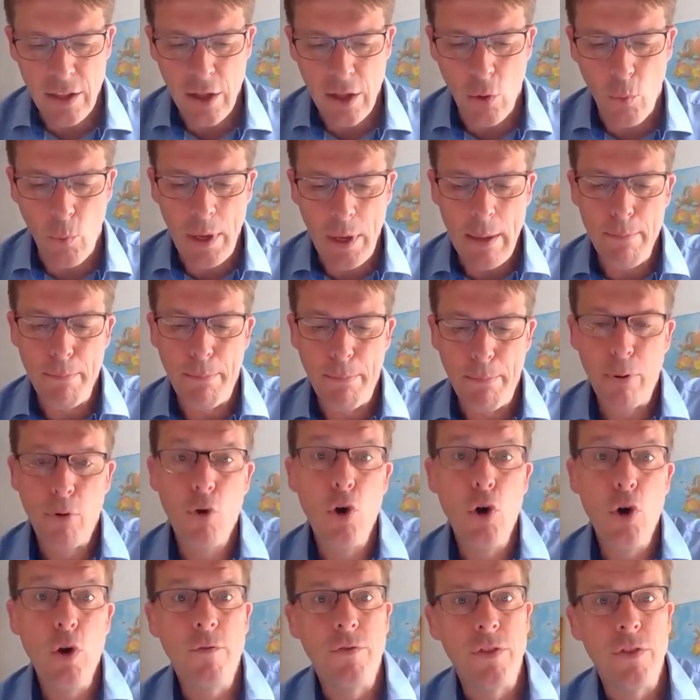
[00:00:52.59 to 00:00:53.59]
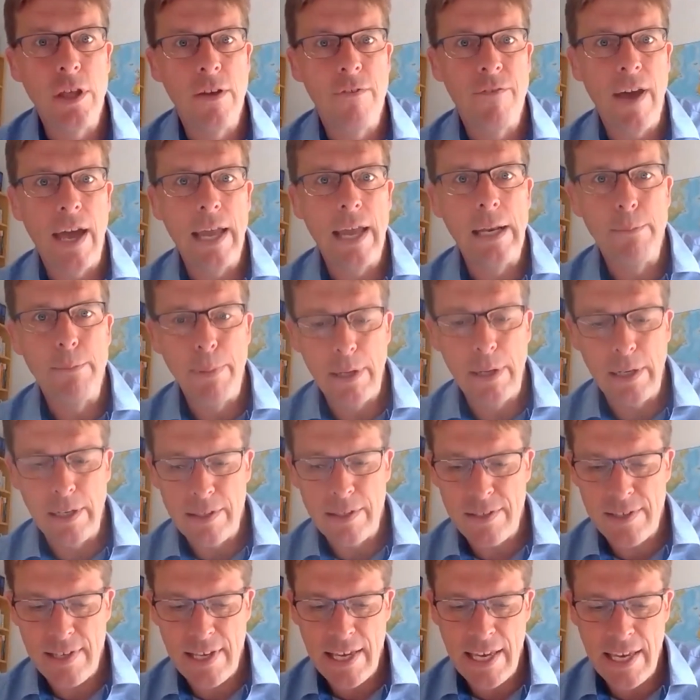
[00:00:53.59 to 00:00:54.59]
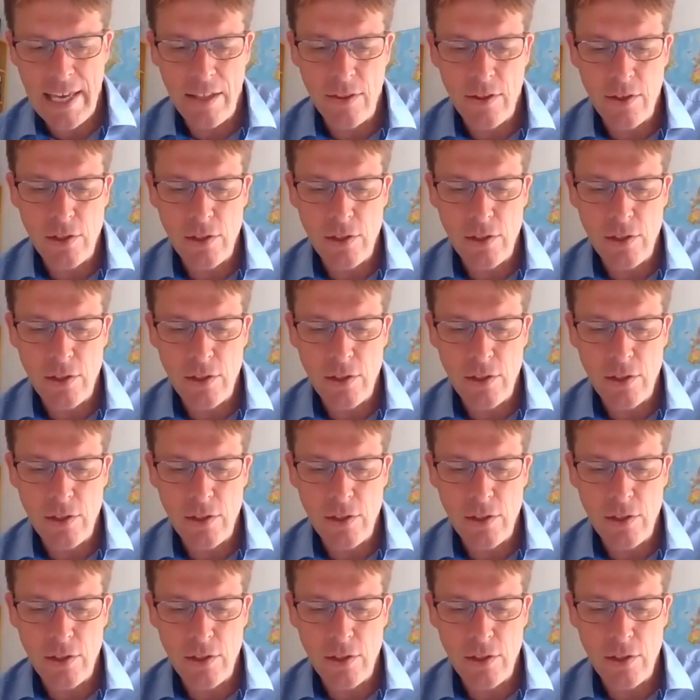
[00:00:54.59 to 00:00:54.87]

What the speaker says: that we improve the availability and